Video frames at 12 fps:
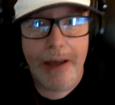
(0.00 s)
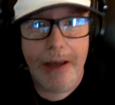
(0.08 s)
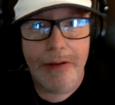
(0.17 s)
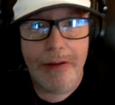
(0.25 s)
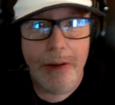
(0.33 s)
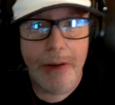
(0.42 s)

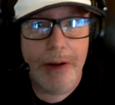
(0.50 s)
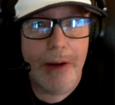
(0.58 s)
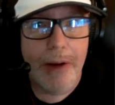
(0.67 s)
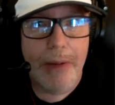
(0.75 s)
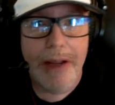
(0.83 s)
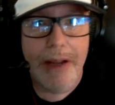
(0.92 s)
swear
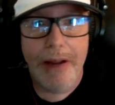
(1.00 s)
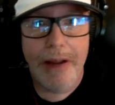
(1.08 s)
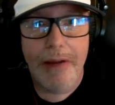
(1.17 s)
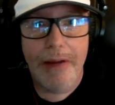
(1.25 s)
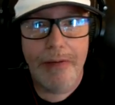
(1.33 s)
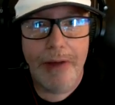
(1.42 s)
on my
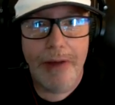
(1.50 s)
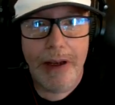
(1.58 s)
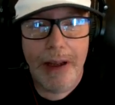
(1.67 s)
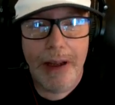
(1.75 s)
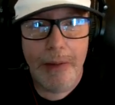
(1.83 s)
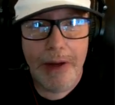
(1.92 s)
life
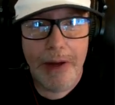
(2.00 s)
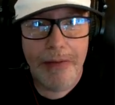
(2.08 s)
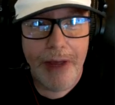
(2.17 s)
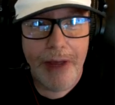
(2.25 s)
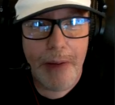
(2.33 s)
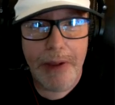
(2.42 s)
and my
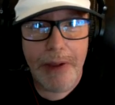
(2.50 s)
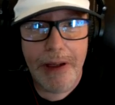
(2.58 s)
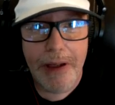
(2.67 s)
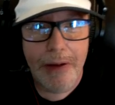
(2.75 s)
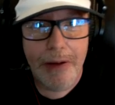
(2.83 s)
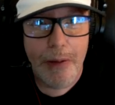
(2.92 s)

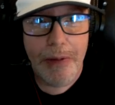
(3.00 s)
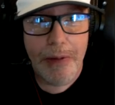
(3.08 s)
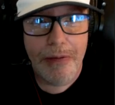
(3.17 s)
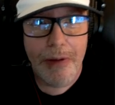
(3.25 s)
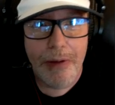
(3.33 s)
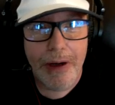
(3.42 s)
family,
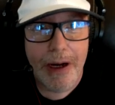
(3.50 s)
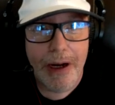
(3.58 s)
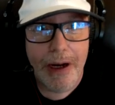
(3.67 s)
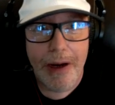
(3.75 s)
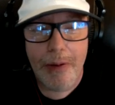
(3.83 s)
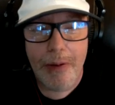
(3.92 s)
before
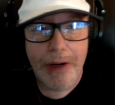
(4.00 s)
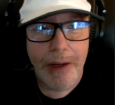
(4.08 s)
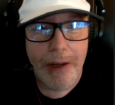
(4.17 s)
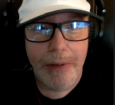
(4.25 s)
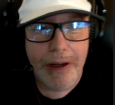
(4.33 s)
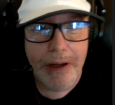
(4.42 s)
God, what
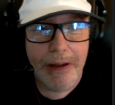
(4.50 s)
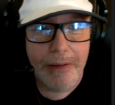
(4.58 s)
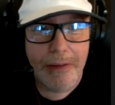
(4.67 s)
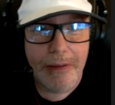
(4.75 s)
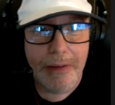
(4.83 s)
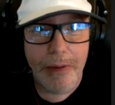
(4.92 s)
anybody
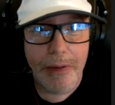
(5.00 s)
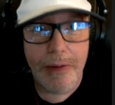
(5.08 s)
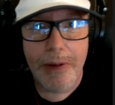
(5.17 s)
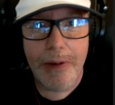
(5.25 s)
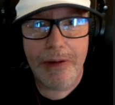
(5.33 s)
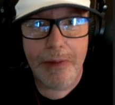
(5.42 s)
wants
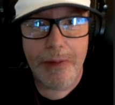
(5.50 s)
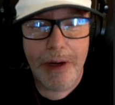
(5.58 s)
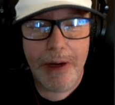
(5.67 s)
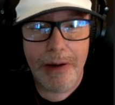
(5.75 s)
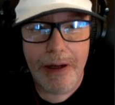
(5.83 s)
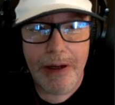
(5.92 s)
me to
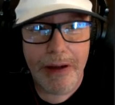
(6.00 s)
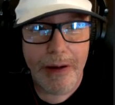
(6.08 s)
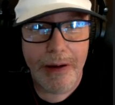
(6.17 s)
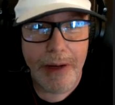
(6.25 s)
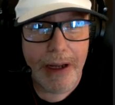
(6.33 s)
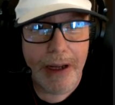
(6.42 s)
swear on.
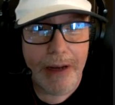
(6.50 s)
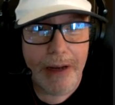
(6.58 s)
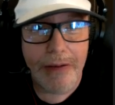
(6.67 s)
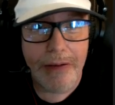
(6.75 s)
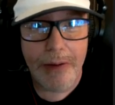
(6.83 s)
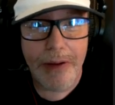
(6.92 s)
I
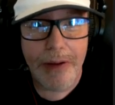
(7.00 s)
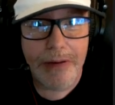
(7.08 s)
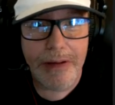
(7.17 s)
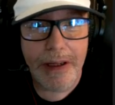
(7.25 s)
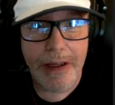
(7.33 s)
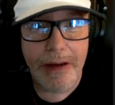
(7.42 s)
saw this
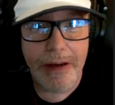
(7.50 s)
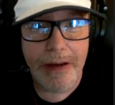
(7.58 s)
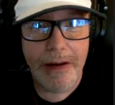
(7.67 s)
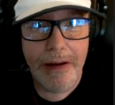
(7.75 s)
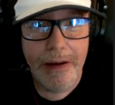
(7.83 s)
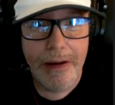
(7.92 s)
thing,
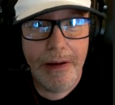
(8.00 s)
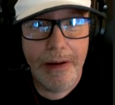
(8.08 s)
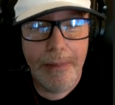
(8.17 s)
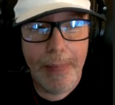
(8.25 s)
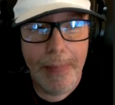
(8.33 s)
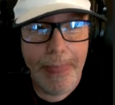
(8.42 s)

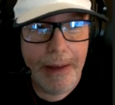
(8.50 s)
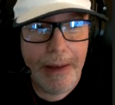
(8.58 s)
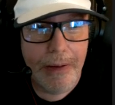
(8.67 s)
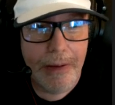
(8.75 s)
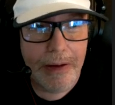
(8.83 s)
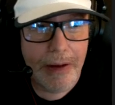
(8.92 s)

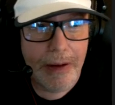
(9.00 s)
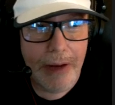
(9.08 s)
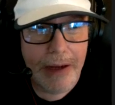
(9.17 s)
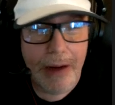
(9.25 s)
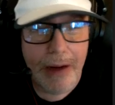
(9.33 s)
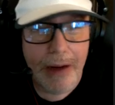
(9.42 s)
because
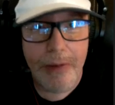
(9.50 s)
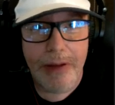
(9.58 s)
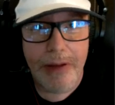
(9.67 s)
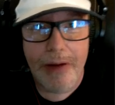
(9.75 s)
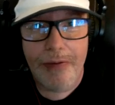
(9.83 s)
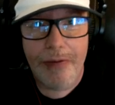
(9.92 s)
I was
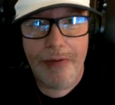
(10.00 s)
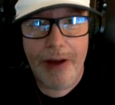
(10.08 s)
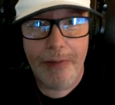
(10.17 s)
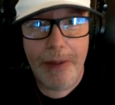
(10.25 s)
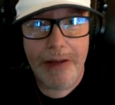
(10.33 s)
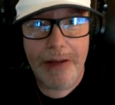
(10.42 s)
there 5
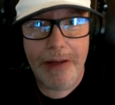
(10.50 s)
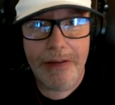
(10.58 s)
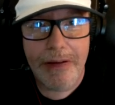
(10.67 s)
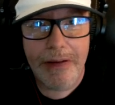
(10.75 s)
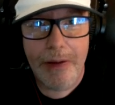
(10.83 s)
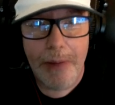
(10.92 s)

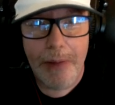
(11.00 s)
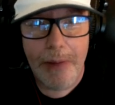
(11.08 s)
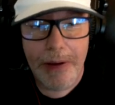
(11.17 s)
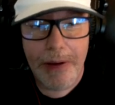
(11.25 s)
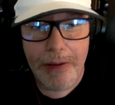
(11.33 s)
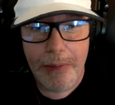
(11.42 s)
minutes,
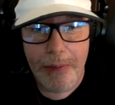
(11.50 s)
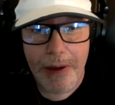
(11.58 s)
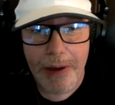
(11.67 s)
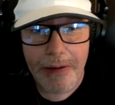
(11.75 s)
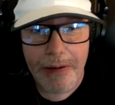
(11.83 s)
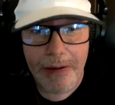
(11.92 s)
maybe a little
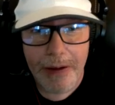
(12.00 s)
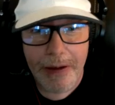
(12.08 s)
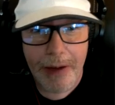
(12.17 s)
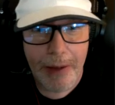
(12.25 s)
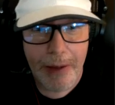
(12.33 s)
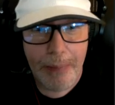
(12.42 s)
better. I
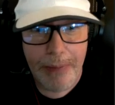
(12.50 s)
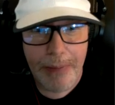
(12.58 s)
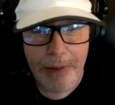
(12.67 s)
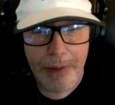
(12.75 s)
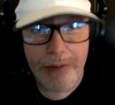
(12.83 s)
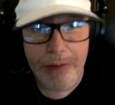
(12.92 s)
had
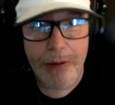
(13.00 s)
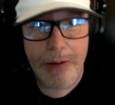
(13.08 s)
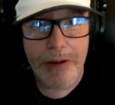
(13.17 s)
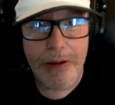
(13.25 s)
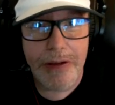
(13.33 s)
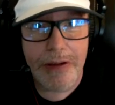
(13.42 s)

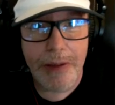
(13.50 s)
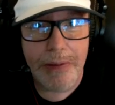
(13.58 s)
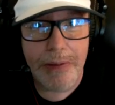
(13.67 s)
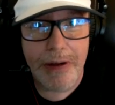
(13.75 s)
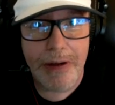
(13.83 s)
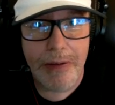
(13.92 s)
soda,
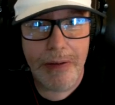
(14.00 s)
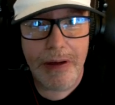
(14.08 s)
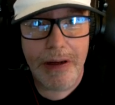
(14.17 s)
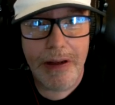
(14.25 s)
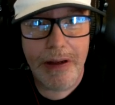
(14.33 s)
chips, and I was gonna